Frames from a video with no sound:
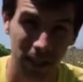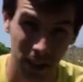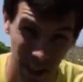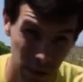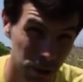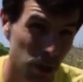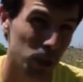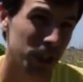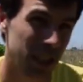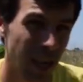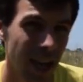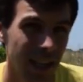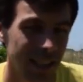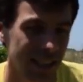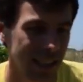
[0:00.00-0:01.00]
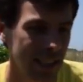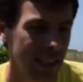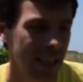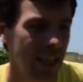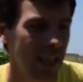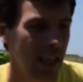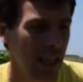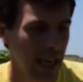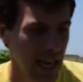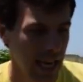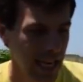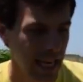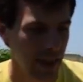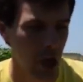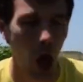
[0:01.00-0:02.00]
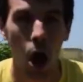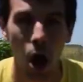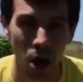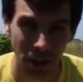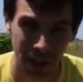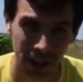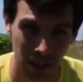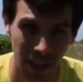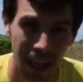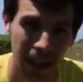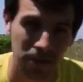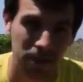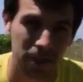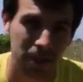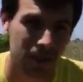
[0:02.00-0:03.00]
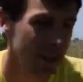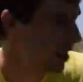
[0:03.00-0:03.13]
in central Wisconsin. And all that's left